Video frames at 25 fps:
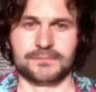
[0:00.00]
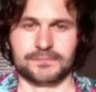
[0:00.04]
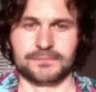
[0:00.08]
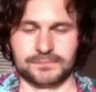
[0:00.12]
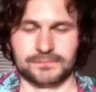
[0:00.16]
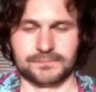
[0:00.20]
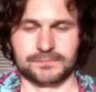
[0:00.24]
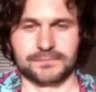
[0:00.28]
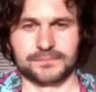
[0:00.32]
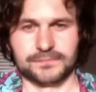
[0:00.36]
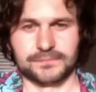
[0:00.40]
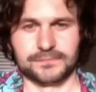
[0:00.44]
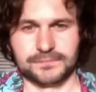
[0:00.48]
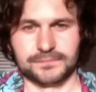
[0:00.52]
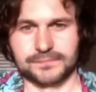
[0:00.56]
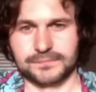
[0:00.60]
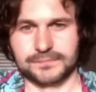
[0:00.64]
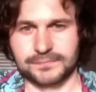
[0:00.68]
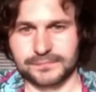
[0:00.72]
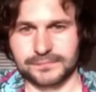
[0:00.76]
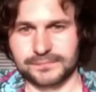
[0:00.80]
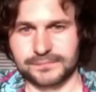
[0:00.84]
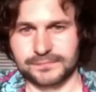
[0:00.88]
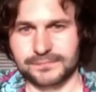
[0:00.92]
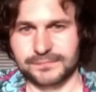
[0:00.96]

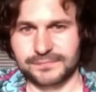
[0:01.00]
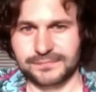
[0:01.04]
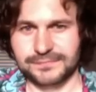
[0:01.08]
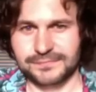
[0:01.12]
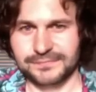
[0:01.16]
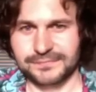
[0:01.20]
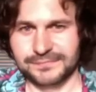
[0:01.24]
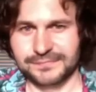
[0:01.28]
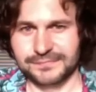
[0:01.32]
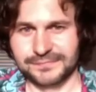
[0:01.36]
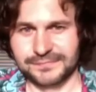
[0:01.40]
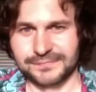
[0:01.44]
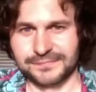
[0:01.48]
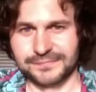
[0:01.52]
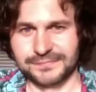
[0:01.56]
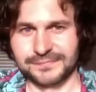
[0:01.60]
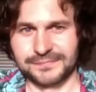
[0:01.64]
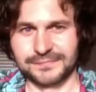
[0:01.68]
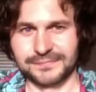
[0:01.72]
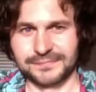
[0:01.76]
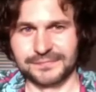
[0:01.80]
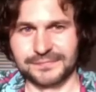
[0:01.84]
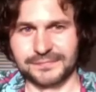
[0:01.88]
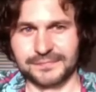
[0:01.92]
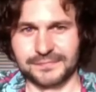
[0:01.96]

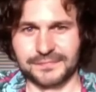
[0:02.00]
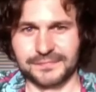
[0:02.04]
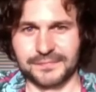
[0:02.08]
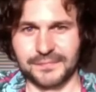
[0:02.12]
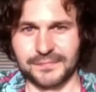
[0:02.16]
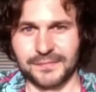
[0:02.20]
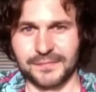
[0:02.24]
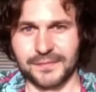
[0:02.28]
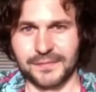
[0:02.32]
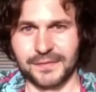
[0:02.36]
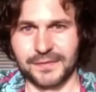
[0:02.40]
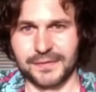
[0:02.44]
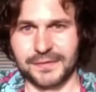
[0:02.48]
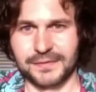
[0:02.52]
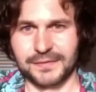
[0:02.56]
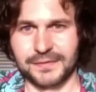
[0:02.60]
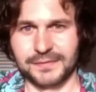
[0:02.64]
(silent)